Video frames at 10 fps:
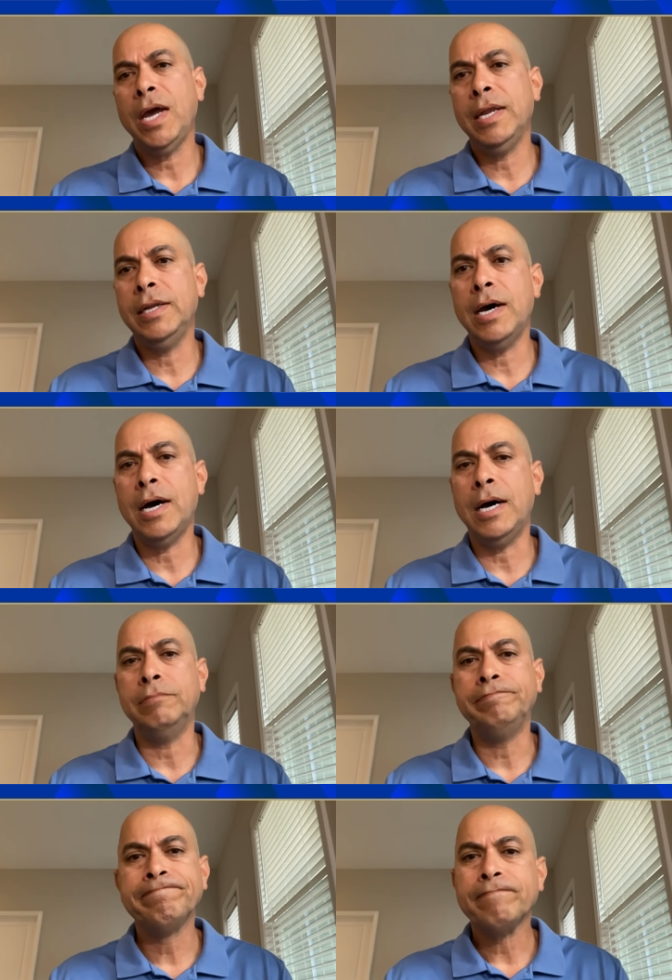and
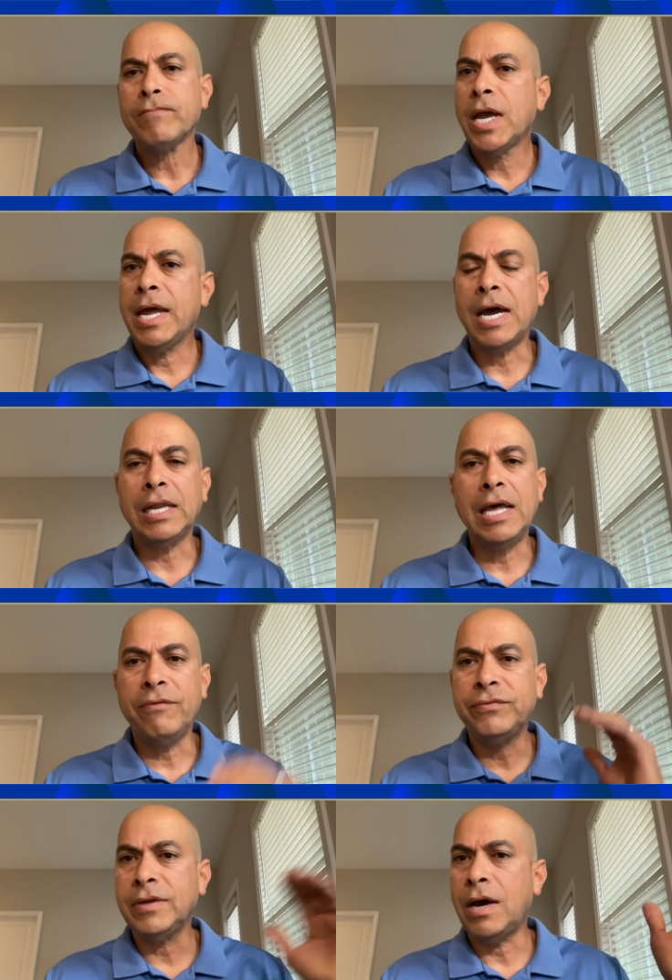I
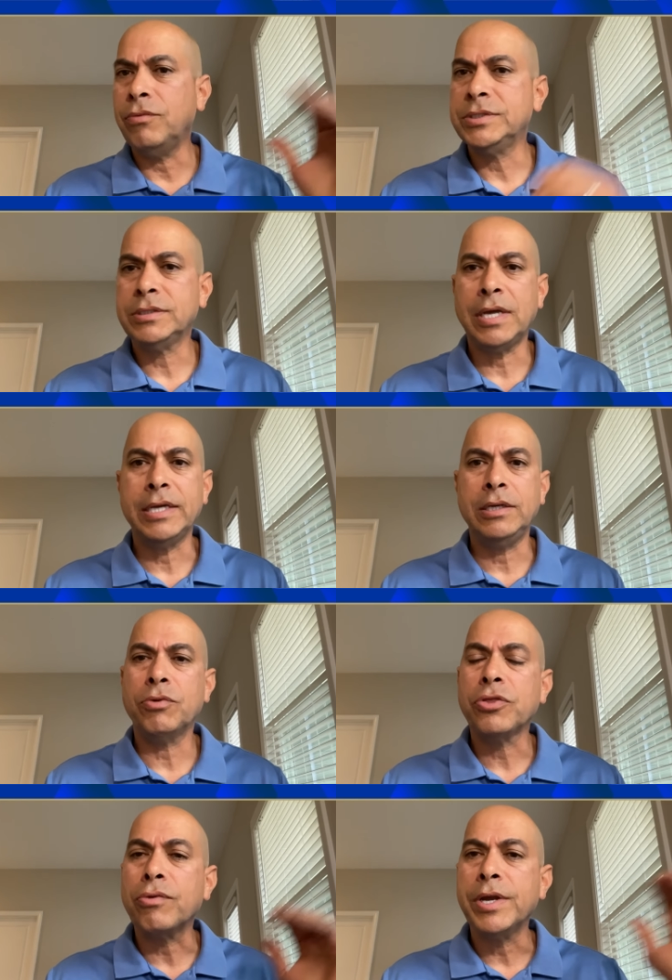left. I was like
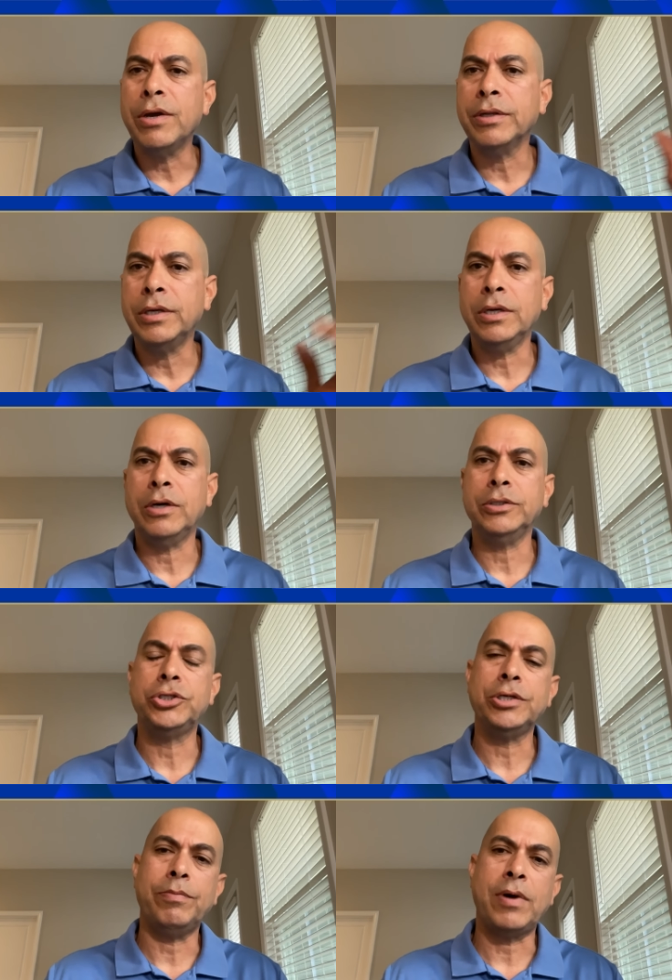number 3 on the
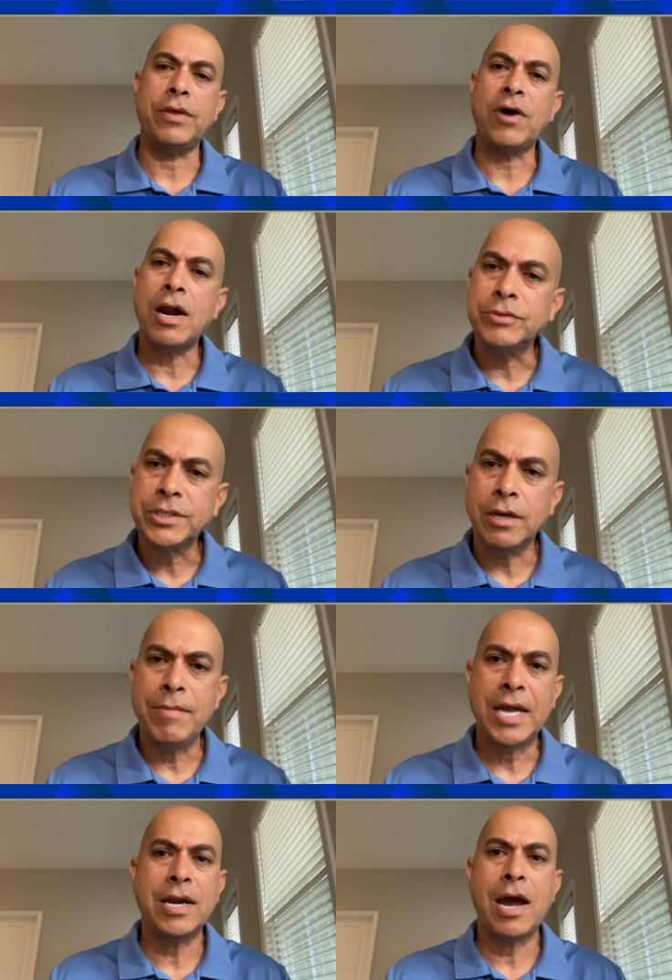ship. I thought I was going to
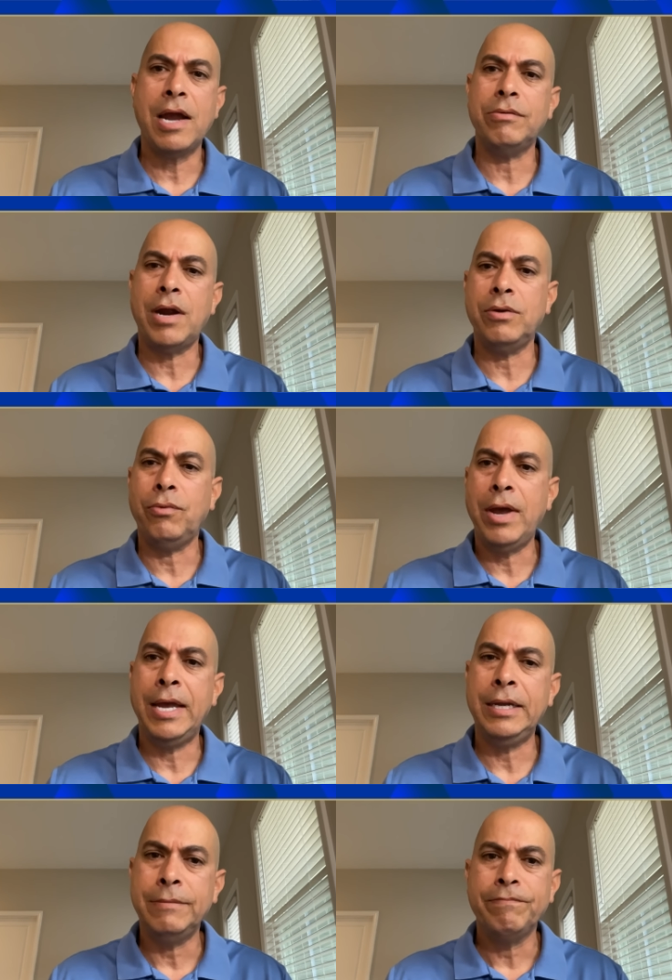make 9 right
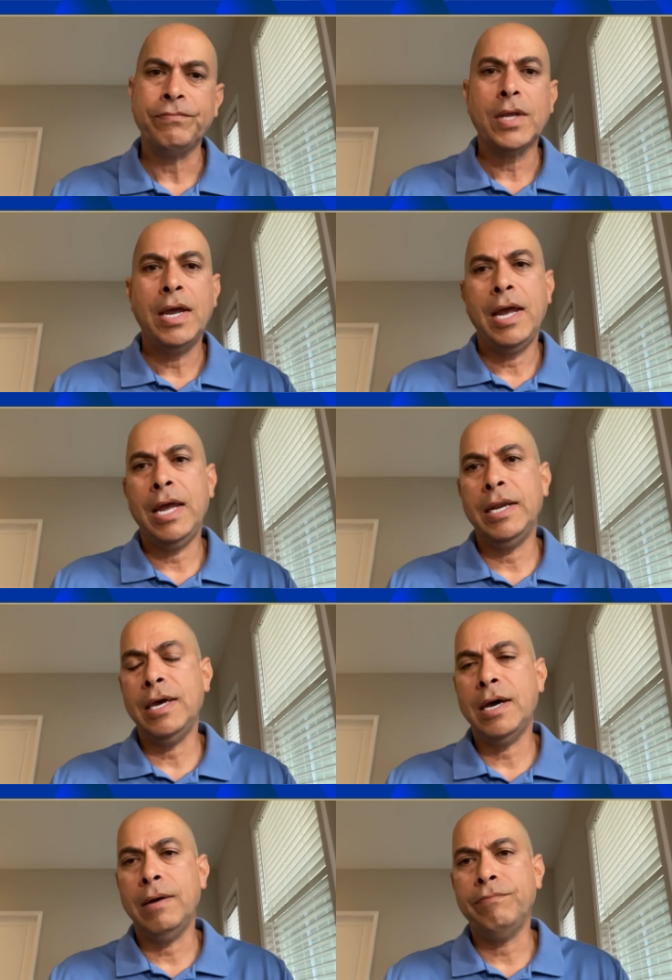away,
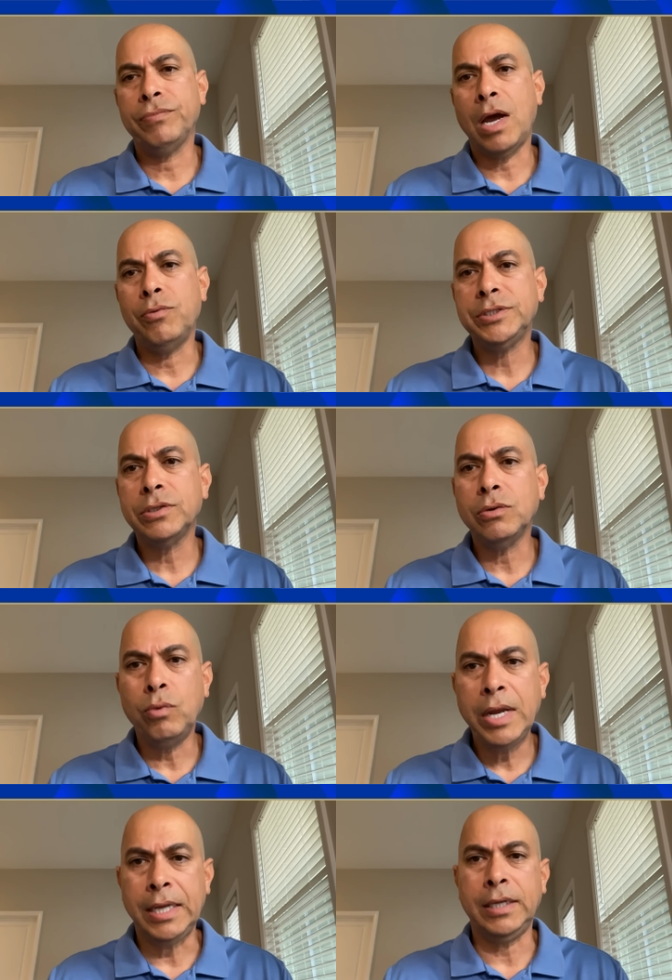and I went to the
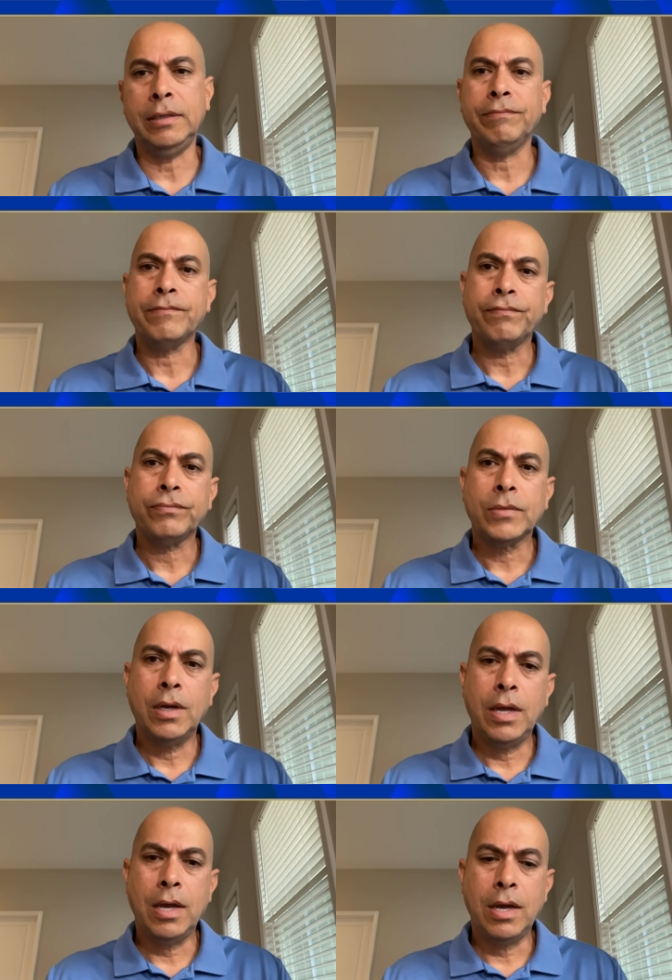wing
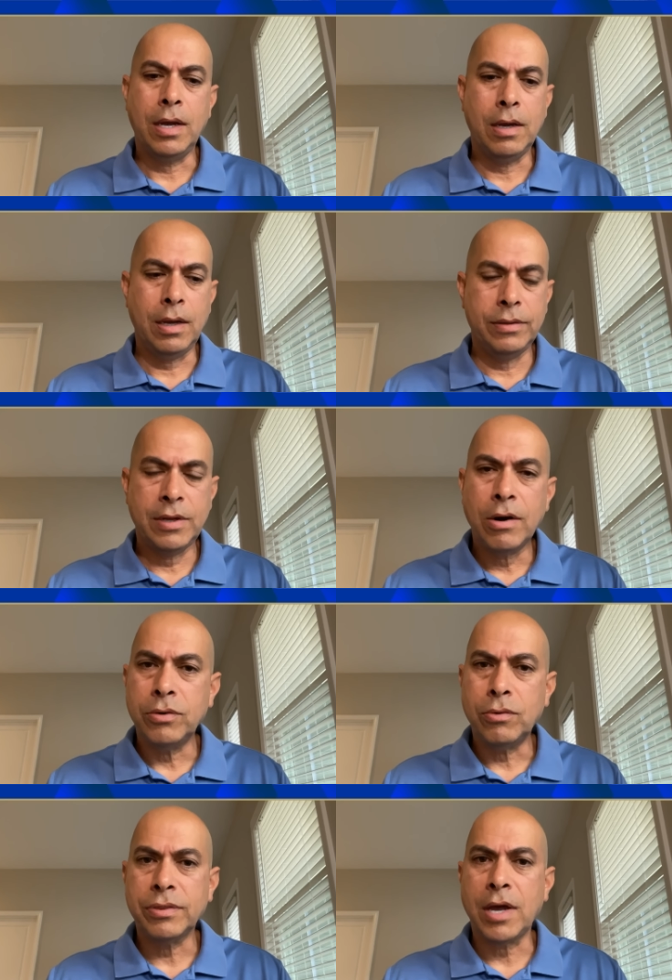there
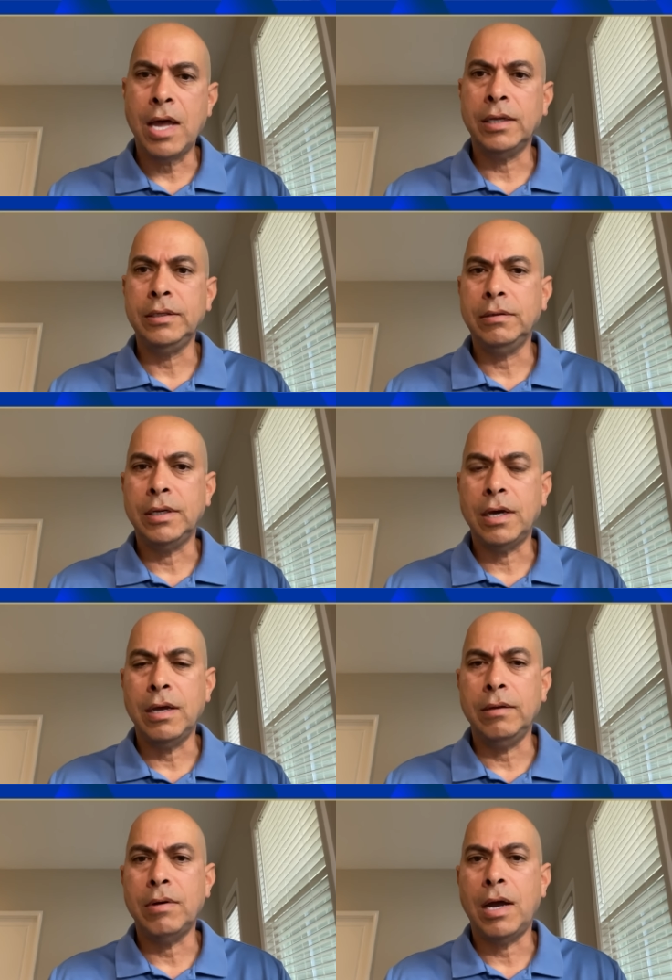at North Island, and
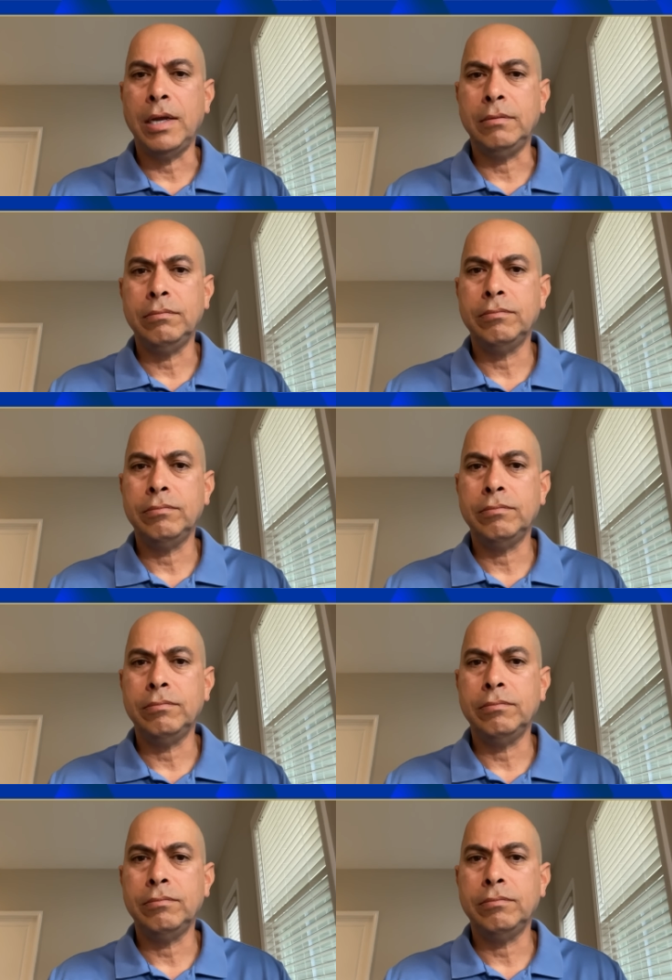I